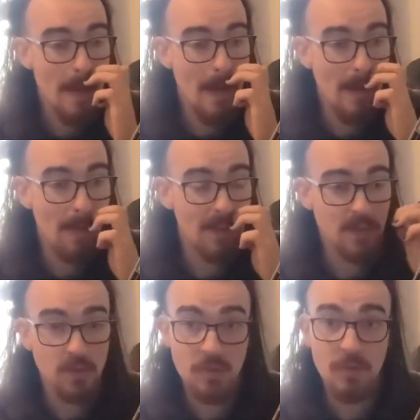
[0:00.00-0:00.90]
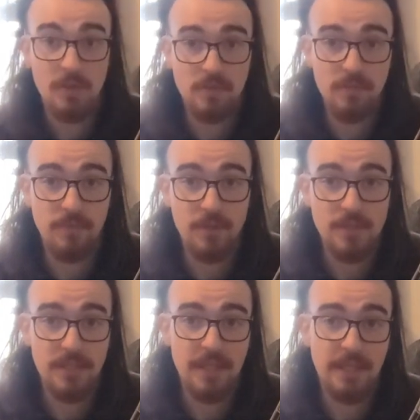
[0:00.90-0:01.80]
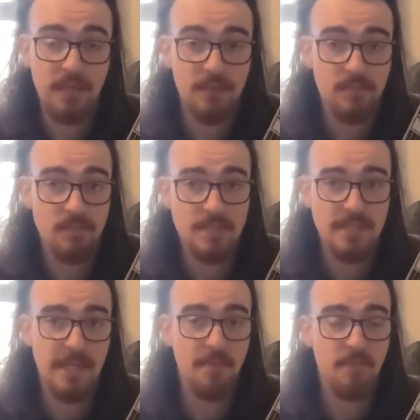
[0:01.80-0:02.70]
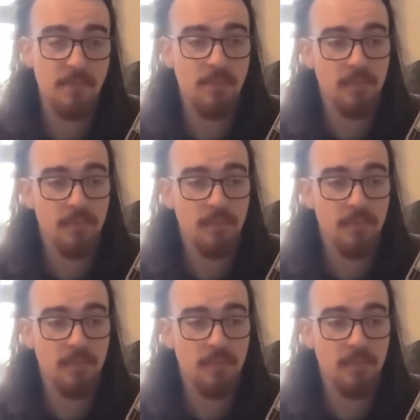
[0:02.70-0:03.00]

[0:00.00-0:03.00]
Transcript: and it plays the verse again, same